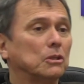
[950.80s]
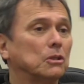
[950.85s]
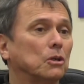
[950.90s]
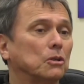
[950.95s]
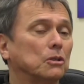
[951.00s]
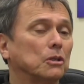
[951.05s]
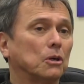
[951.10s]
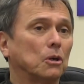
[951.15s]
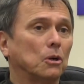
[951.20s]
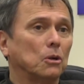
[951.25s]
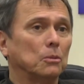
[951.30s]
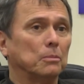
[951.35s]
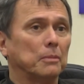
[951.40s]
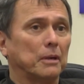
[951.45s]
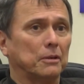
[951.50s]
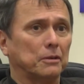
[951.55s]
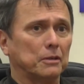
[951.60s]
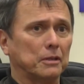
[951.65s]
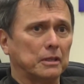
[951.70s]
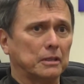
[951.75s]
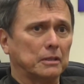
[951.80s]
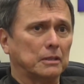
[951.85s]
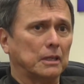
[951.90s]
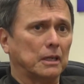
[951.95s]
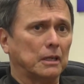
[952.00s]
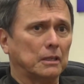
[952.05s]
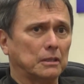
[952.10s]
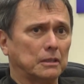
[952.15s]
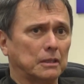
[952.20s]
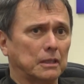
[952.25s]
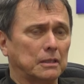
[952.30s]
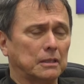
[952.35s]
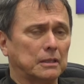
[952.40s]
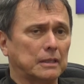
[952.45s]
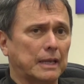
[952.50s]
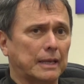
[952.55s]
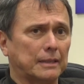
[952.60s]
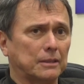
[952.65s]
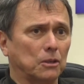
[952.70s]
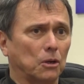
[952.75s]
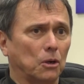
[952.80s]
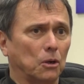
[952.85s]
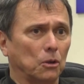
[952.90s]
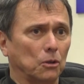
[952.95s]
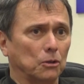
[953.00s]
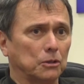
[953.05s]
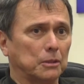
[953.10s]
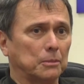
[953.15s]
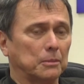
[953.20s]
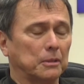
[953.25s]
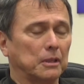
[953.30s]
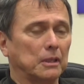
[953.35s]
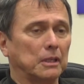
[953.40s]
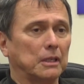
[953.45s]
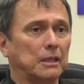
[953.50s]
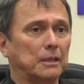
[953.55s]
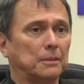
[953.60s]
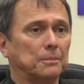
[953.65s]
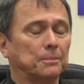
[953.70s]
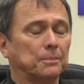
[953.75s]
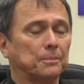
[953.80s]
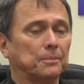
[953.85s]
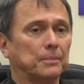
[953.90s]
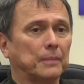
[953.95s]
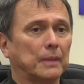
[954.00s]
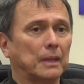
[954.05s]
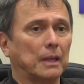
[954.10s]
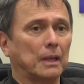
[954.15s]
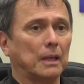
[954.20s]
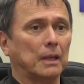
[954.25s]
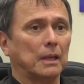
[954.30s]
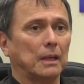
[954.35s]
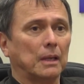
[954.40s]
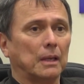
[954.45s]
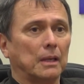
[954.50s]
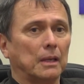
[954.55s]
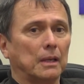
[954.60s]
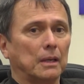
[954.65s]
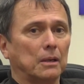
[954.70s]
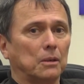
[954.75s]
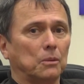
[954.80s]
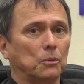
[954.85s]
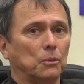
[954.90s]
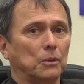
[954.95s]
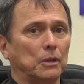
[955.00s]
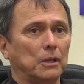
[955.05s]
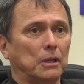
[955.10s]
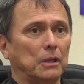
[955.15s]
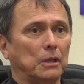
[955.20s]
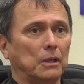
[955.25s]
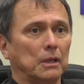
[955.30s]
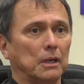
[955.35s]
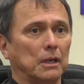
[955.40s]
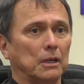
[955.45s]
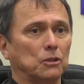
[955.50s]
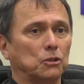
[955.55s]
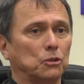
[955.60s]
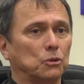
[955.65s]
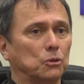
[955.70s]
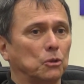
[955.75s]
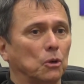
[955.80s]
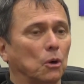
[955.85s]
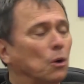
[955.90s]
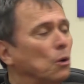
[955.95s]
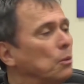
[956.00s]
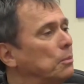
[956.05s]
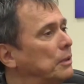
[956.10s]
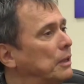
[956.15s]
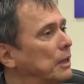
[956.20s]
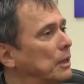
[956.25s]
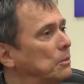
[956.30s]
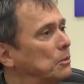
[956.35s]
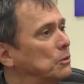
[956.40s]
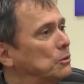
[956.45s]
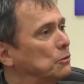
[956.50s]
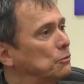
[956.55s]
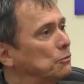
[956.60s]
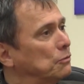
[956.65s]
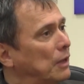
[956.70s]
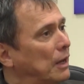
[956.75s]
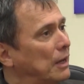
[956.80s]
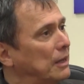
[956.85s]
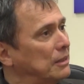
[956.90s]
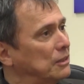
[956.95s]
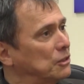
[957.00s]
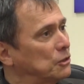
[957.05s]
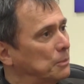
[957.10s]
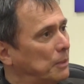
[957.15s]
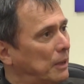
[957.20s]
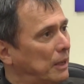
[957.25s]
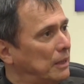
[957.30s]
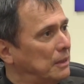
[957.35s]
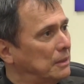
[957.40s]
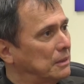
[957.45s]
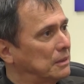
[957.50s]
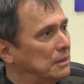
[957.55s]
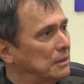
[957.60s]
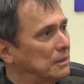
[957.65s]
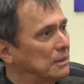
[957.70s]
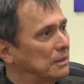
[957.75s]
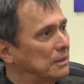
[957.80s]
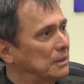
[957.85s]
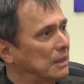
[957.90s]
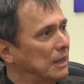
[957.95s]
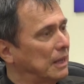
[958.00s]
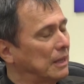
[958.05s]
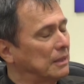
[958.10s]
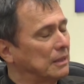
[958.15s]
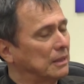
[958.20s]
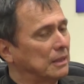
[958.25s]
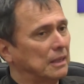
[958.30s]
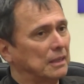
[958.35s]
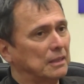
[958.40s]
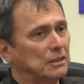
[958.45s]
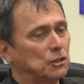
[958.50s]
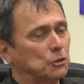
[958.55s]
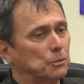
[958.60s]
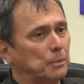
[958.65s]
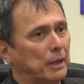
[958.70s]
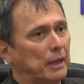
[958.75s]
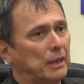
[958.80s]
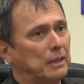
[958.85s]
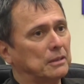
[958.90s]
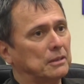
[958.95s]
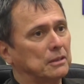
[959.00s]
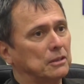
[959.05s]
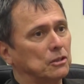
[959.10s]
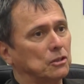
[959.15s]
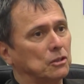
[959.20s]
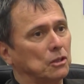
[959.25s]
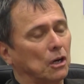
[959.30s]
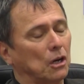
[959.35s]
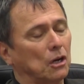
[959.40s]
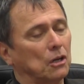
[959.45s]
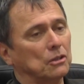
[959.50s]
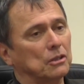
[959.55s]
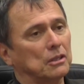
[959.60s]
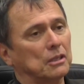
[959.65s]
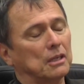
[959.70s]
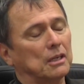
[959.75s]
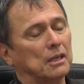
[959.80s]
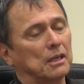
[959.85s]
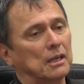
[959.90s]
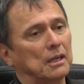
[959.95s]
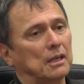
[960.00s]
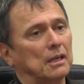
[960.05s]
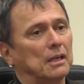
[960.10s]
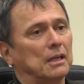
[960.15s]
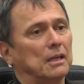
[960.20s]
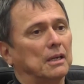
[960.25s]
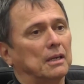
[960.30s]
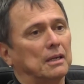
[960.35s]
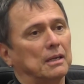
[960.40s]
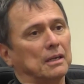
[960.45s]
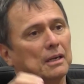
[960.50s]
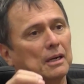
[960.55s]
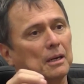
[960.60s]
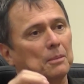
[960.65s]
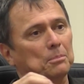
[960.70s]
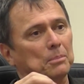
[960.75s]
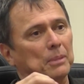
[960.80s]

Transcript: you know, the goal, Meredith, is, is, is that ultimately we uh, should all be able to fly in space. That space is not a